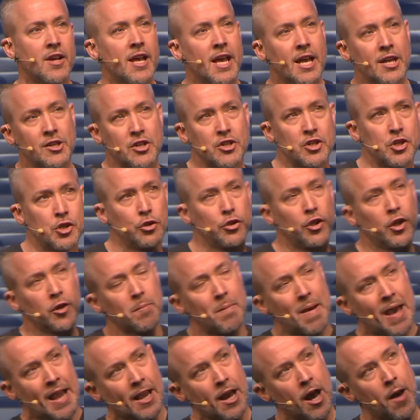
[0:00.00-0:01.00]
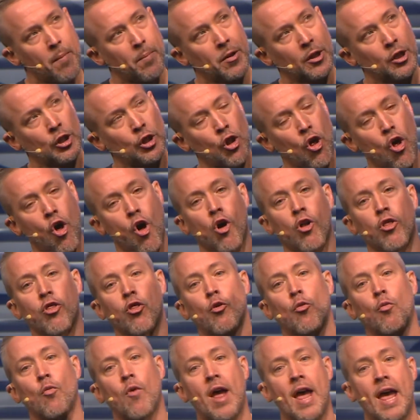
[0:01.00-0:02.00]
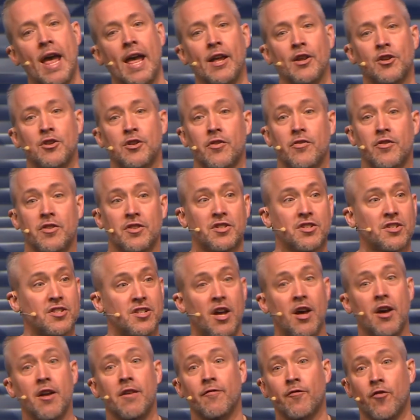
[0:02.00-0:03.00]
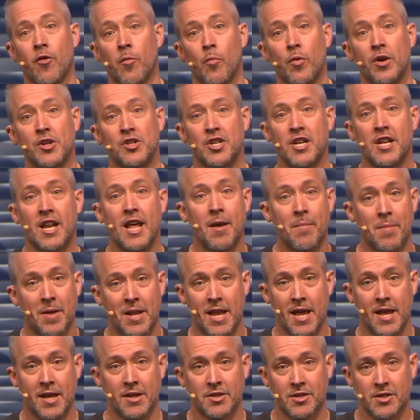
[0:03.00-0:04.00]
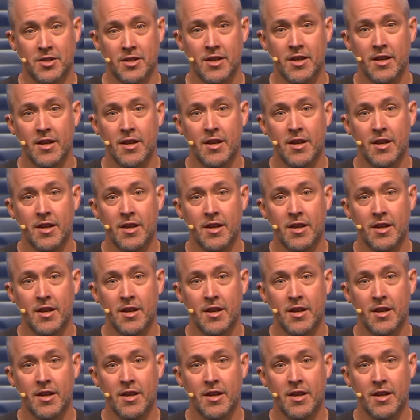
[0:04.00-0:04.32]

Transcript: he says, you look back up along the ray to the sun from which it emanates.